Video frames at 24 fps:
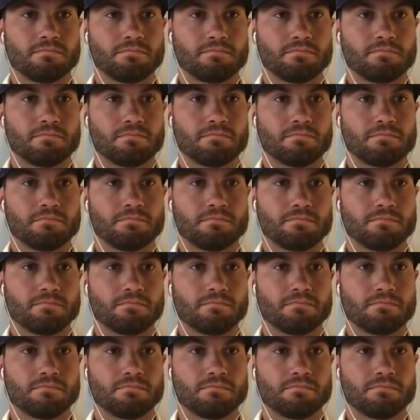
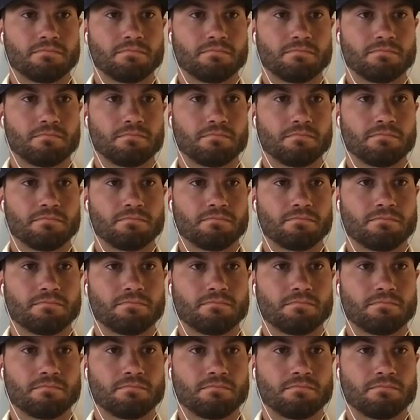
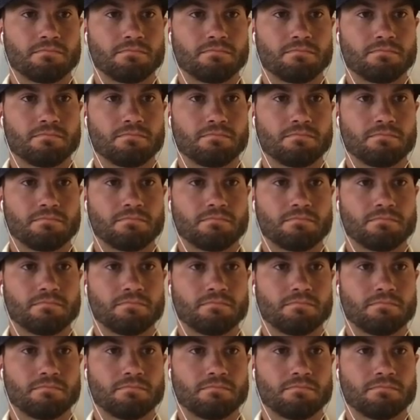
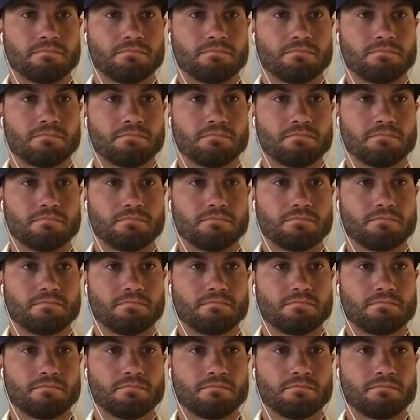No words are spoken by the person on screen.